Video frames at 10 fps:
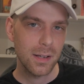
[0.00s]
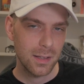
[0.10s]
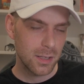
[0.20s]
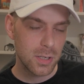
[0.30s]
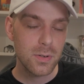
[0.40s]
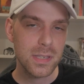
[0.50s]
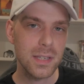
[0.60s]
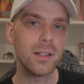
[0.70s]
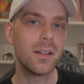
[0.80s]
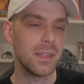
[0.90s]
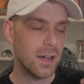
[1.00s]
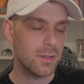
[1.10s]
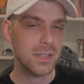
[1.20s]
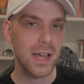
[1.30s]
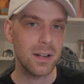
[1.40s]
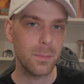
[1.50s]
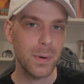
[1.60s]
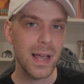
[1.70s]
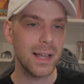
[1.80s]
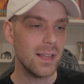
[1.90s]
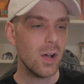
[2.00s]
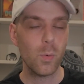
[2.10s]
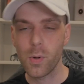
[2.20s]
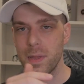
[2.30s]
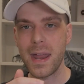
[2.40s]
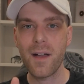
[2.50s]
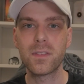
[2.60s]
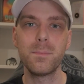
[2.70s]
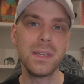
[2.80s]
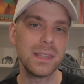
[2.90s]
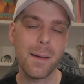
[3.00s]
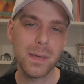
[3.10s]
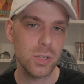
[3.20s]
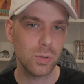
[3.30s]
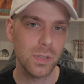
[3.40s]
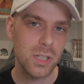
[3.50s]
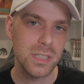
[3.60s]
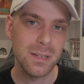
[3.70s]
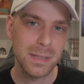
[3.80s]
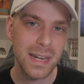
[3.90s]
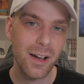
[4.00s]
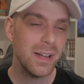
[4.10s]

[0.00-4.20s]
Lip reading: in the 2 seed on the other side of the bracket will then have to beat that major region team to get out.